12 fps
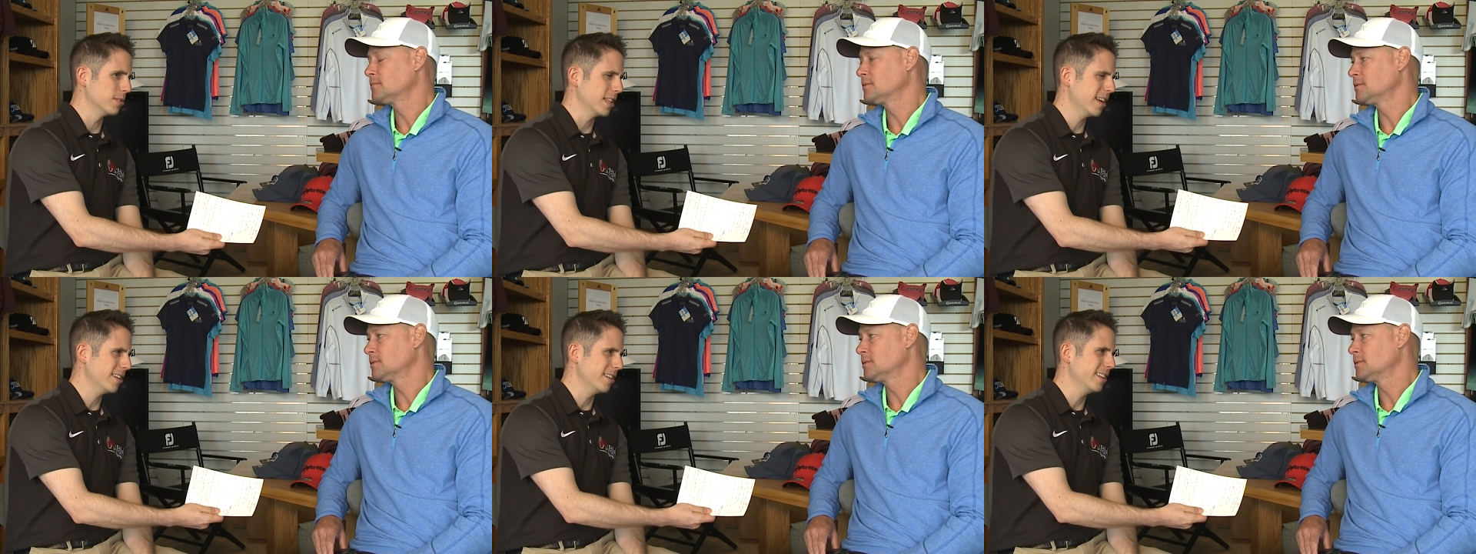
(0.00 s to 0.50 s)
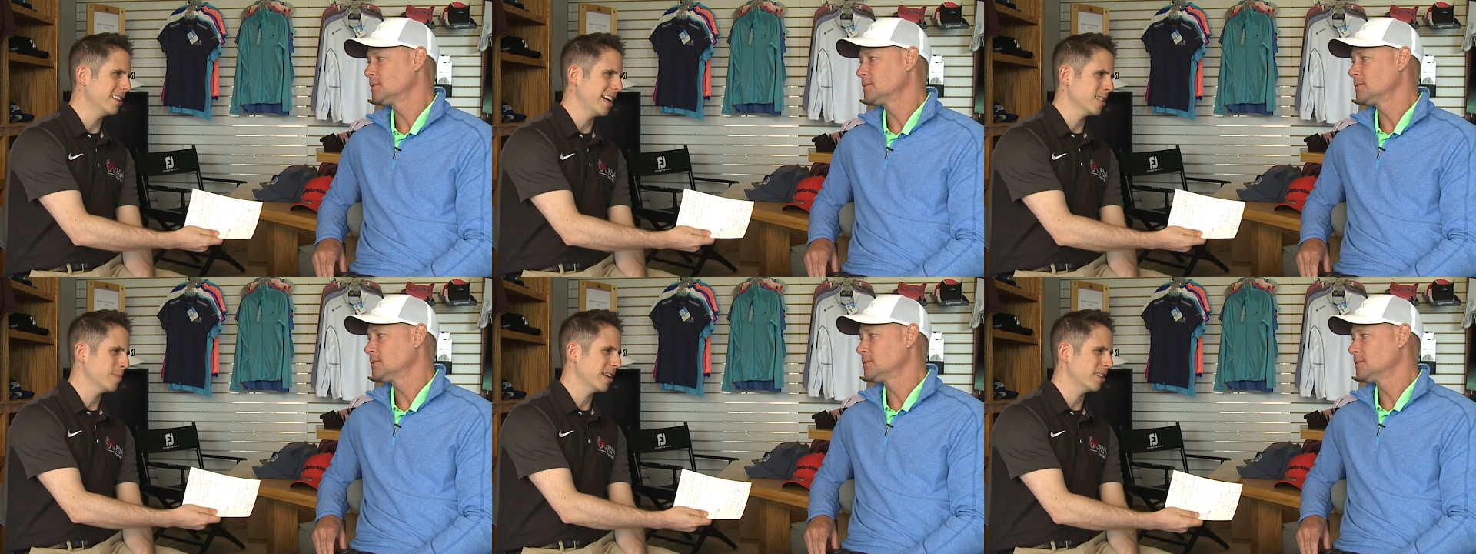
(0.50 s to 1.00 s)
Speaker 1: that a neat
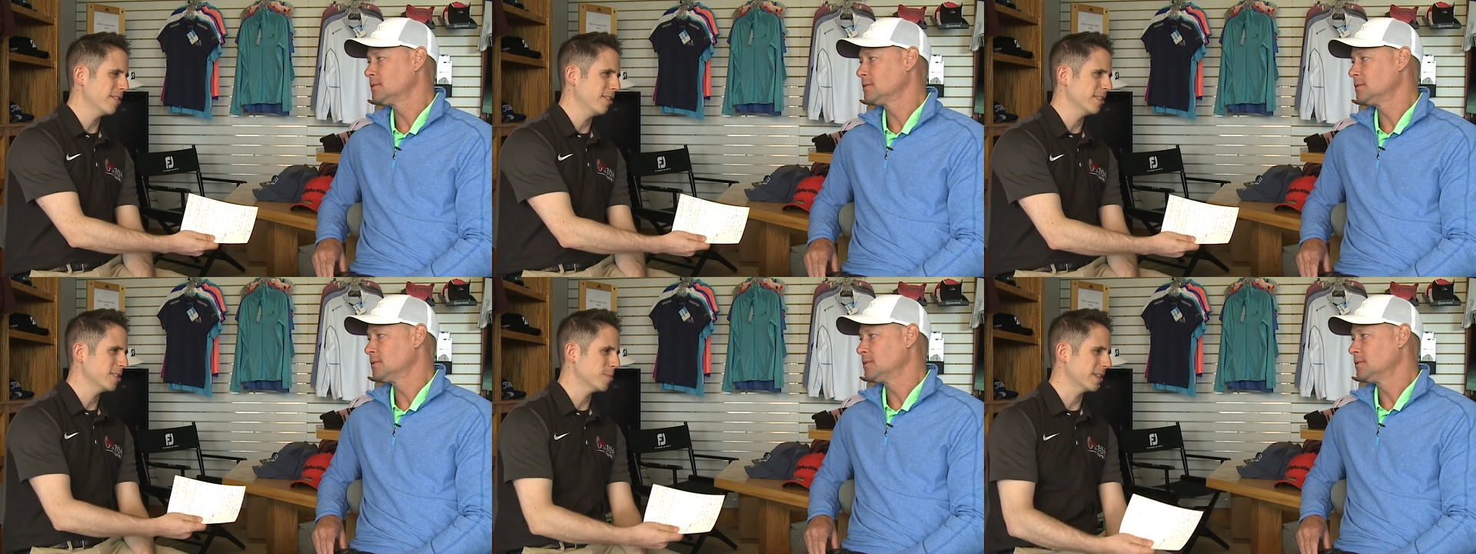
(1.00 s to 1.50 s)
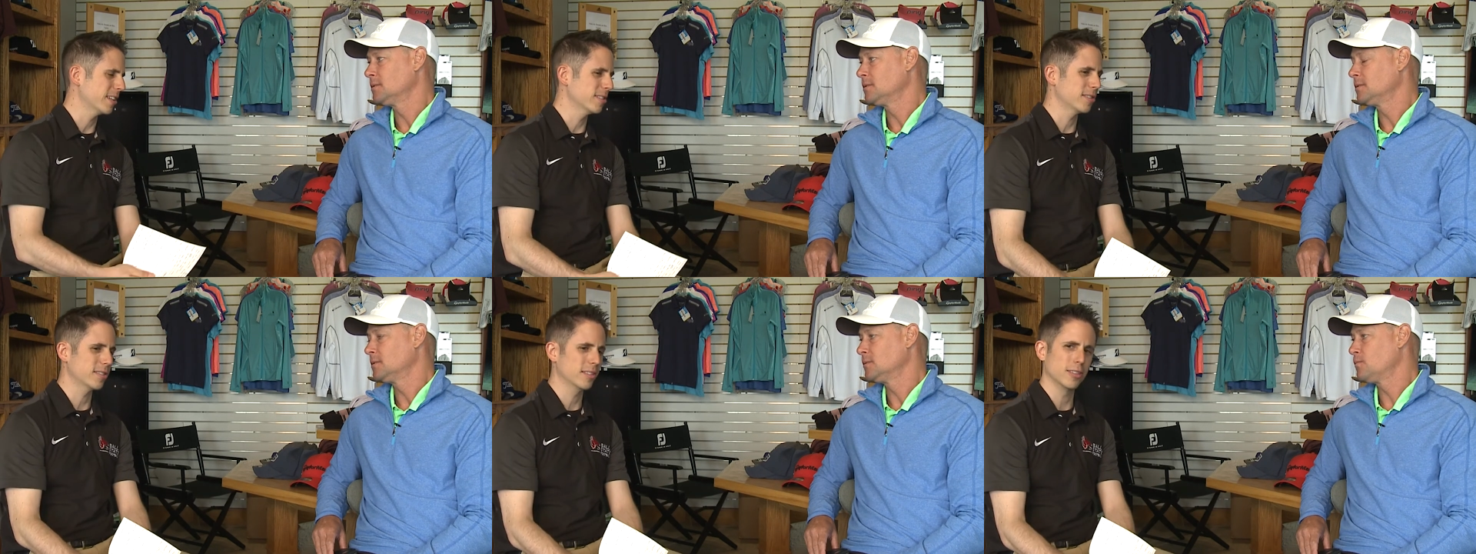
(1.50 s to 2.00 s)
aspect of all this?
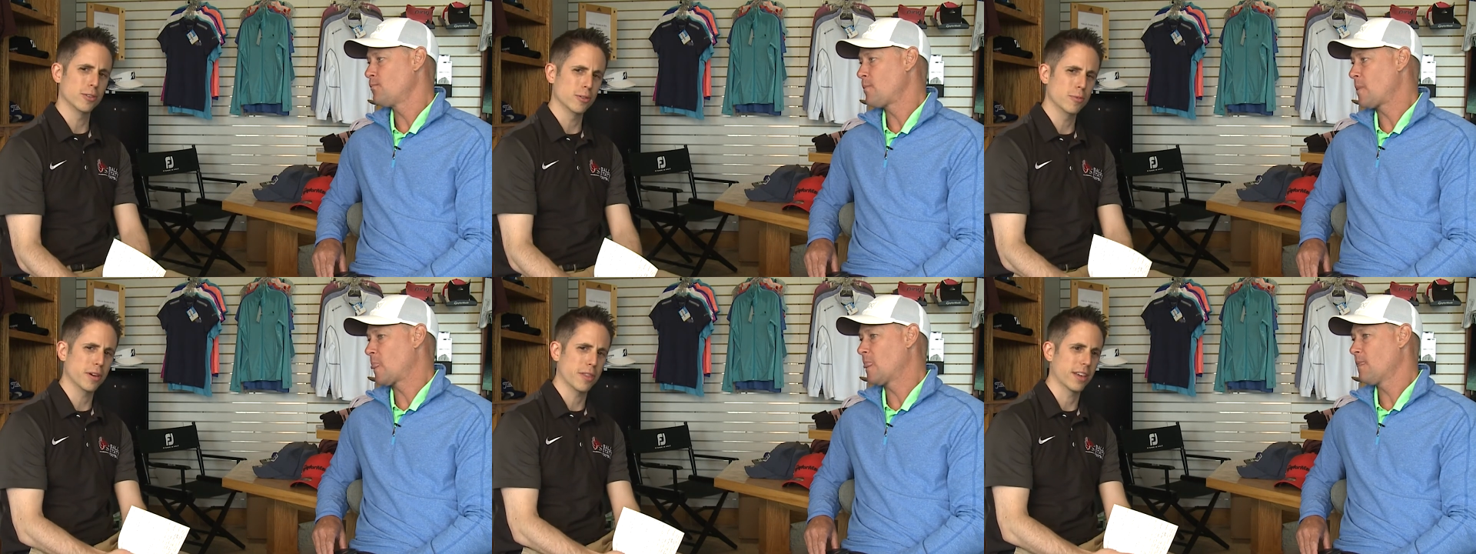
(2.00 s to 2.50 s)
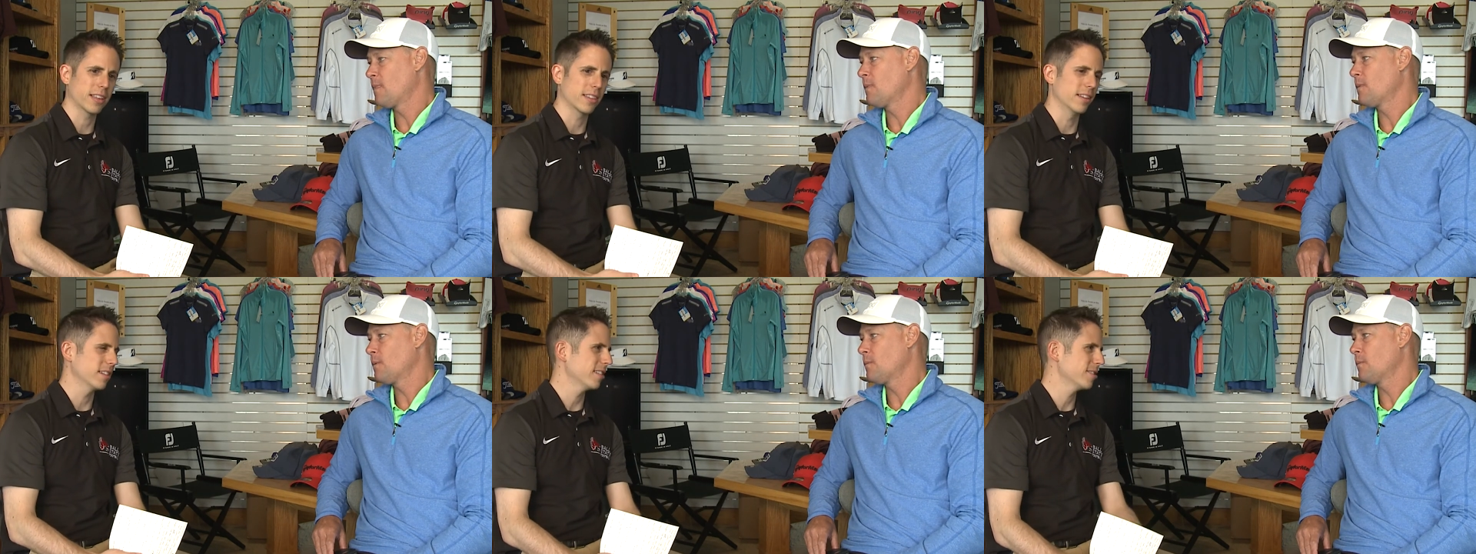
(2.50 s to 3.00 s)
Because who would think
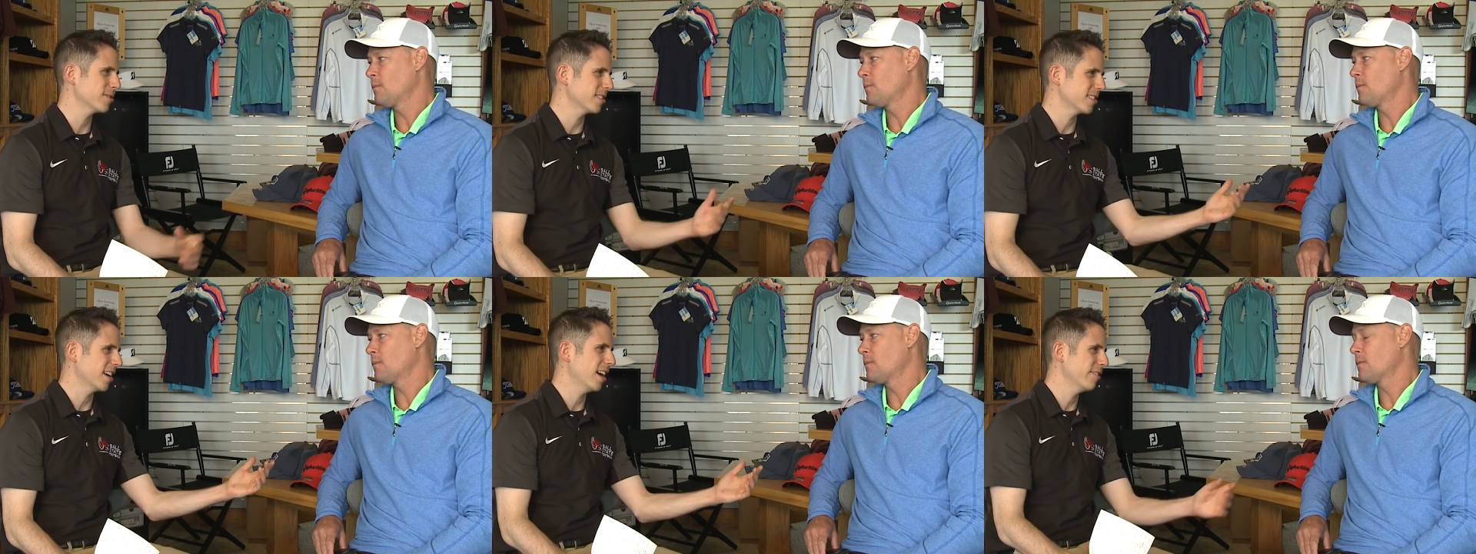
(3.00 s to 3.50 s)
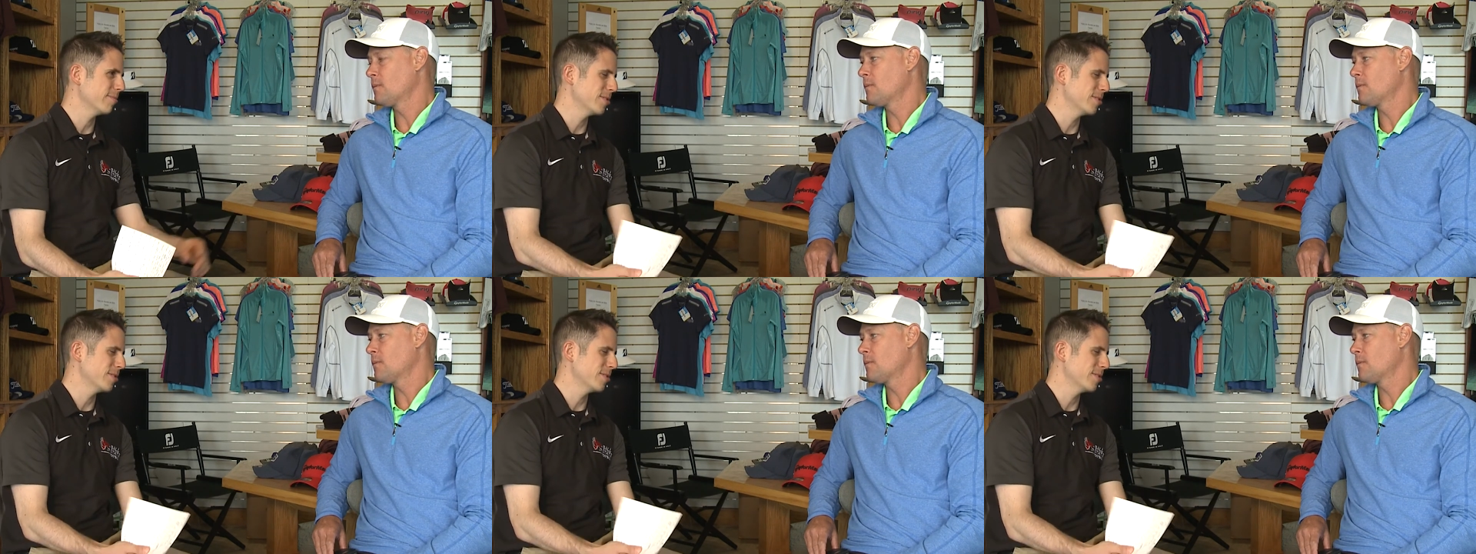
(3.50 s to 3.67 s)
that here's this guy from